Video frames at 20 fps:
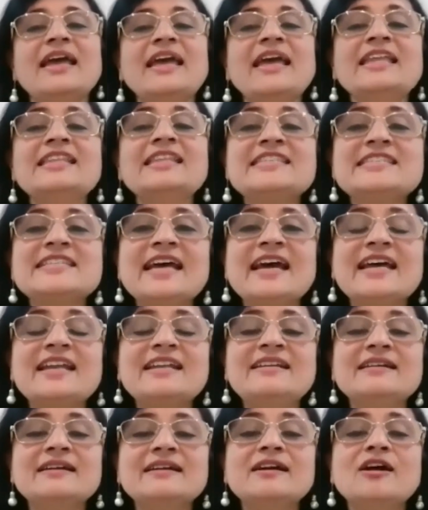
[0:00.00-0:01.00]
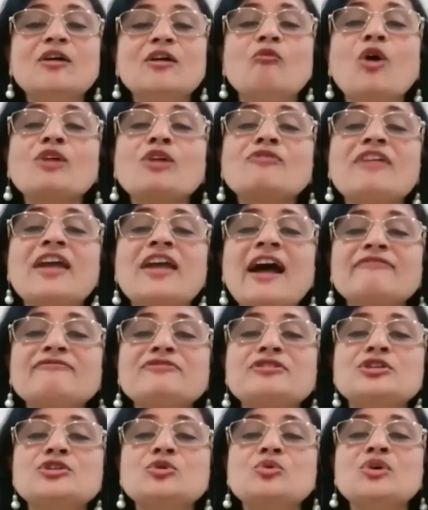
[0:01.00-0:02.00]
Instead, what we have
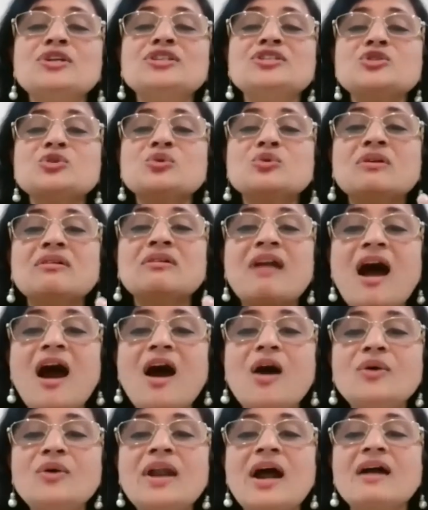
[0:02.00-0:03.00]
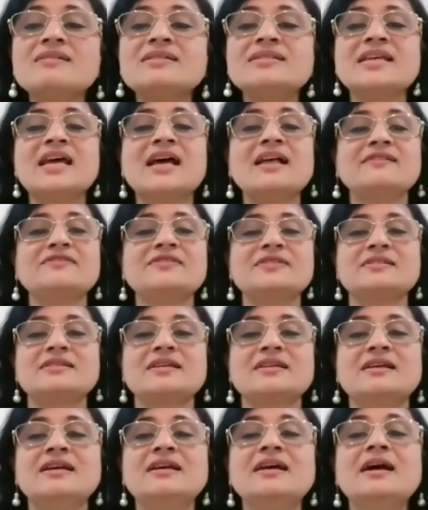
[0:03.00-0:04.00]
to do is to ground ourselves
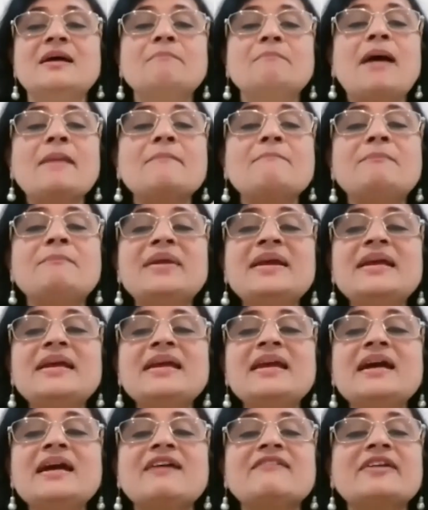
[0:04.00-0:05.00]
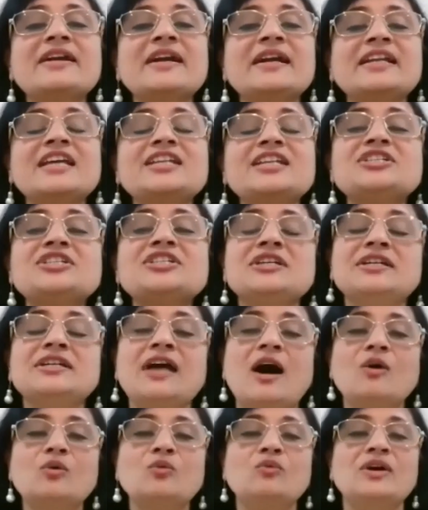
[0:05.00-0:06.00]
by bringing our attention
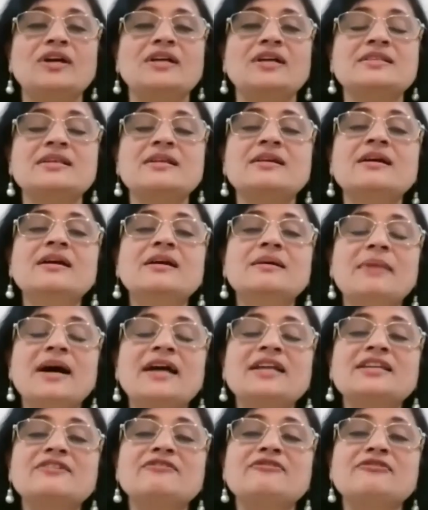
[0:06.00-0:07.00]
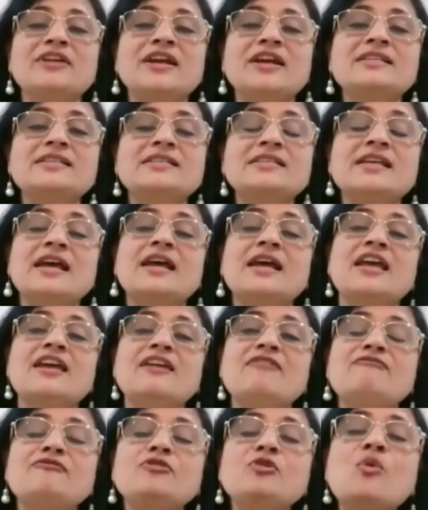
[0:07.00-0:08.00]
downwards. My dear friends,
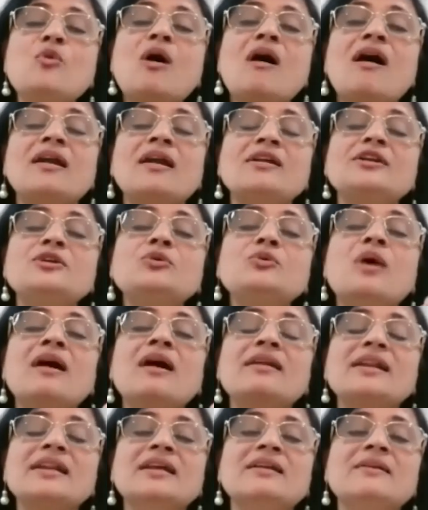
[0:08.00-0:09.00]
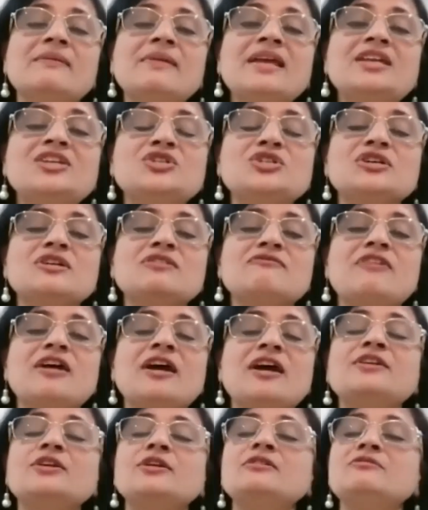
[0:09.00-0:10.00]
if you are in a region
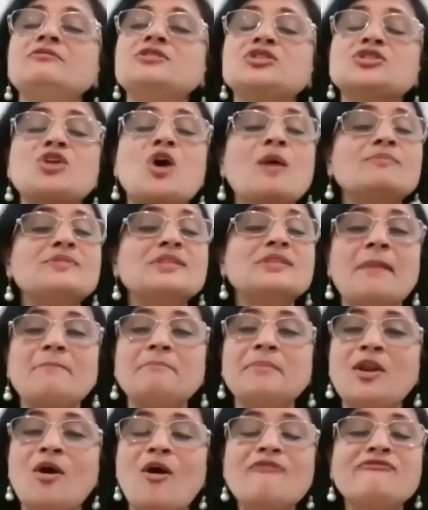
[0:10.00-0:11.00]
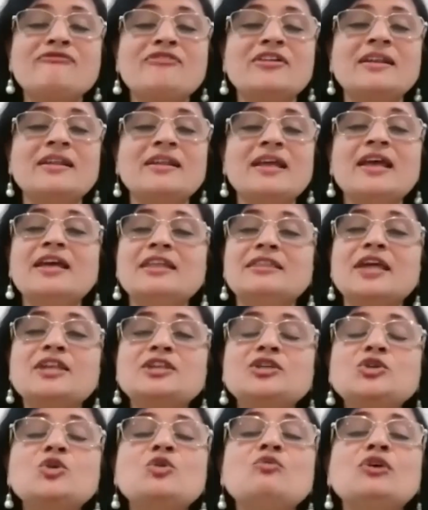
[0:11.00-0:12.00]
where storms happen often,
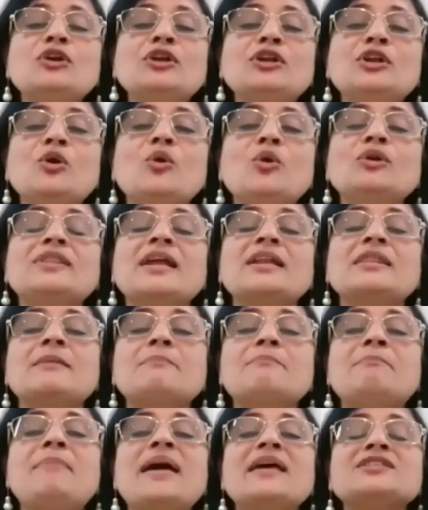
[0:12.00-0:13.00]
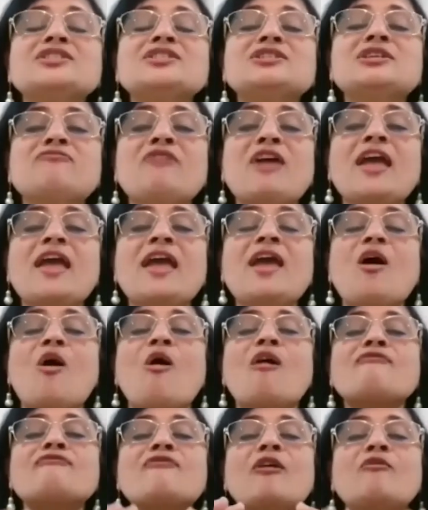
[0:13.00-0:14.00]
then you would know that the best way
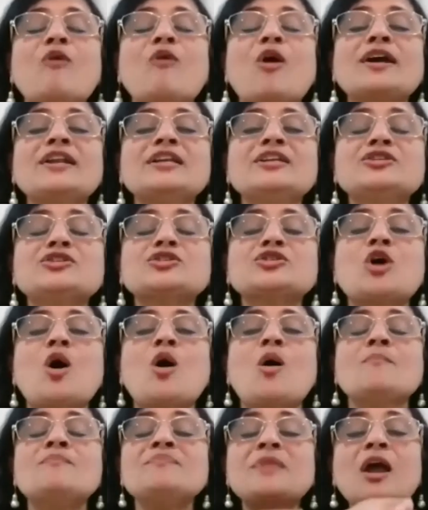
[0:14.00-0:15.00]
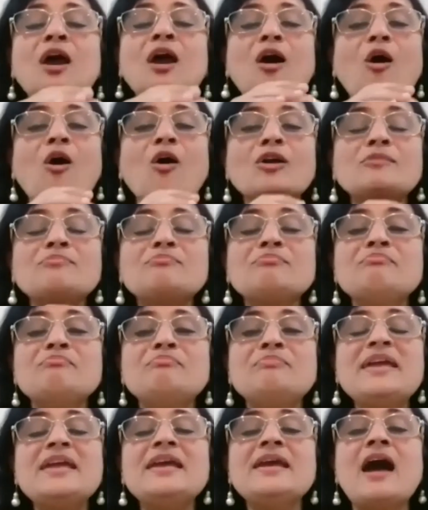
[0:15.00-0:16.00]
of avoiding storm or
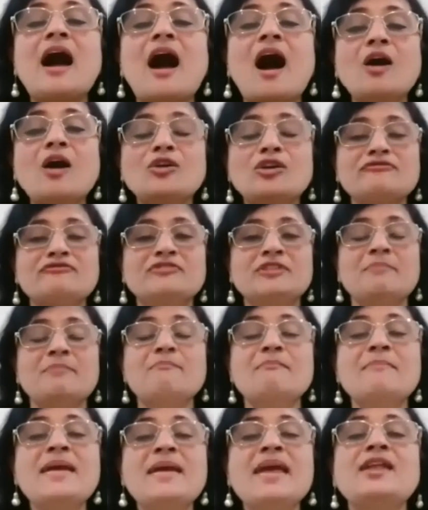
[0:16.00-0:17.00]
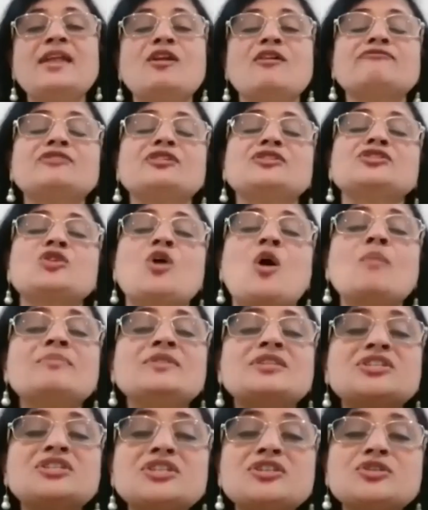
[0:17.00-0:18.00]
being out of the main of the storm
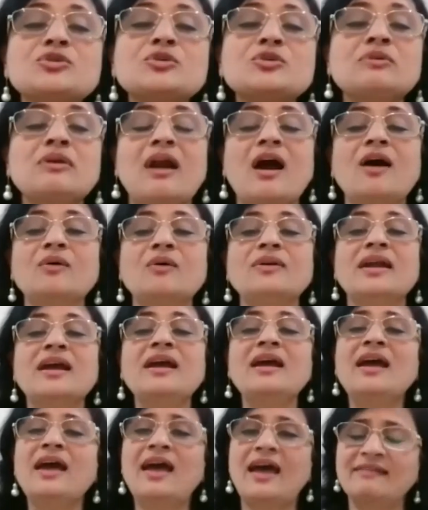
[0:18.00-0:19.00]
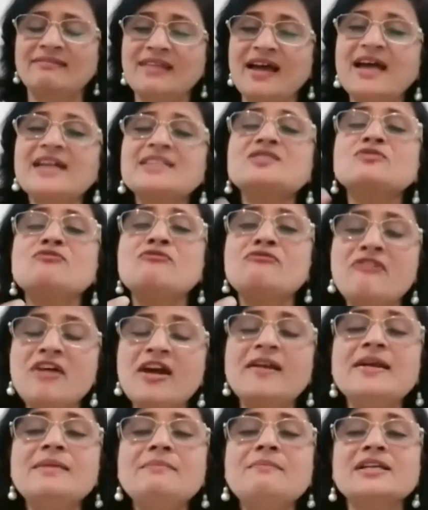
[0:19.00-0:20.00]
is just to ground. And that's
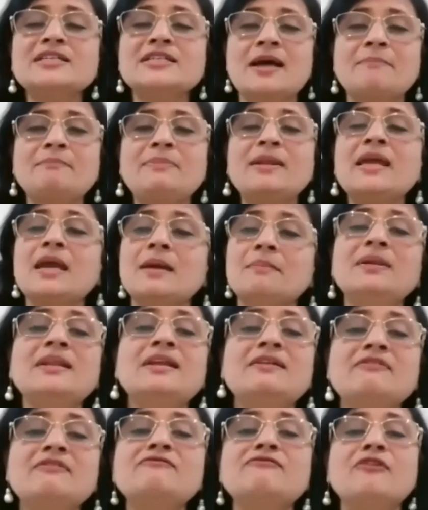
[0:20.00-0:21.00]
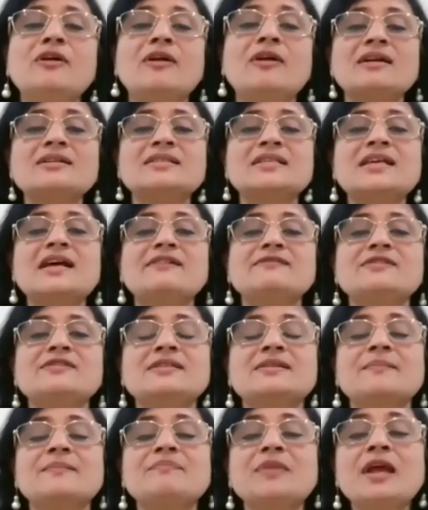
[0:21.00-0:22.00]
very much applicable even for
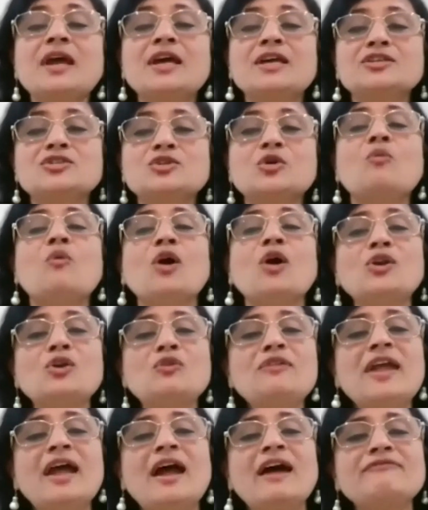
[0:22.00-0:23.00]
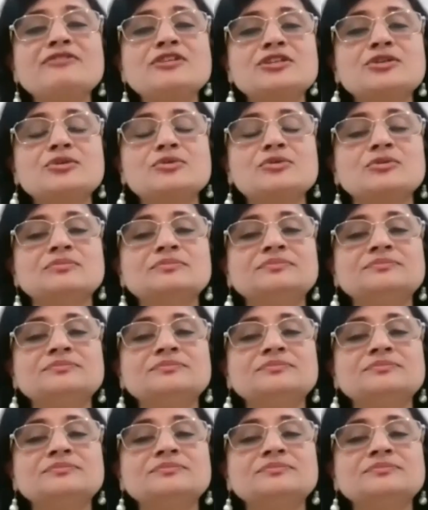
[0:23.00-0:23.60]
ourselves. So what do we have to do?